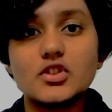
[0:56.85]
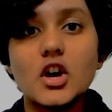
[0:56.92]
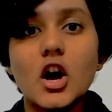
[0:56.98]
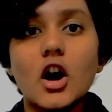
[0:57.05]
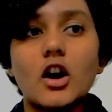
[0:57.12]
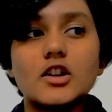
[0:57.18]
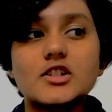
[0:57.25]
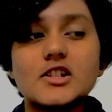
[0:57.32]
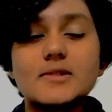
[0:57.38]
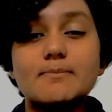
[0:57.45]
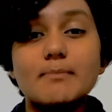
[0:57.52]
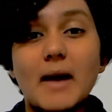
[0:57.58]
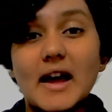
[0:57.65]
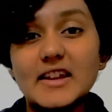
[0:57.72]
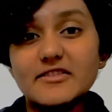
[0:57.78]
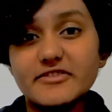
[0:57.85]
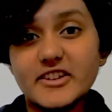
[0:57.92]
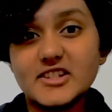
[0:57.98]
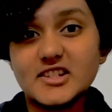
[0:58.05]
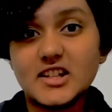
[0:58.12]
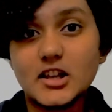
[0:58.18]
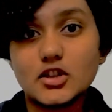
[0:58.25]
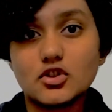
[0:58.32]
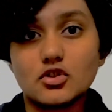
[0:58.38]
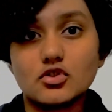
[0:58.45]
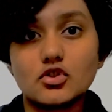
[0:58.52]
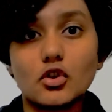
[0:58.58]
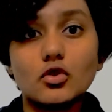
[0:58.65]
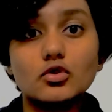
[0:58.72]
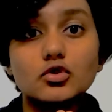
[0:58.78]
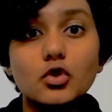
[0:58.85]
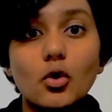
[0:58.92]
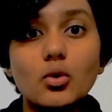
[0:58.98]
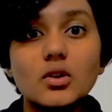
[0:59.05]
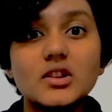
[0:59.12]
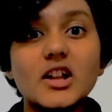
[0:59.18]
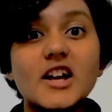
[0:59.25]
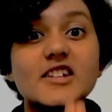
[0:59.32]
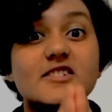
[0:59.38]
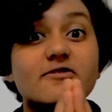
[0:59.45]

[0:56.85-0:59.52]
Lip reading: are just manifestations or localized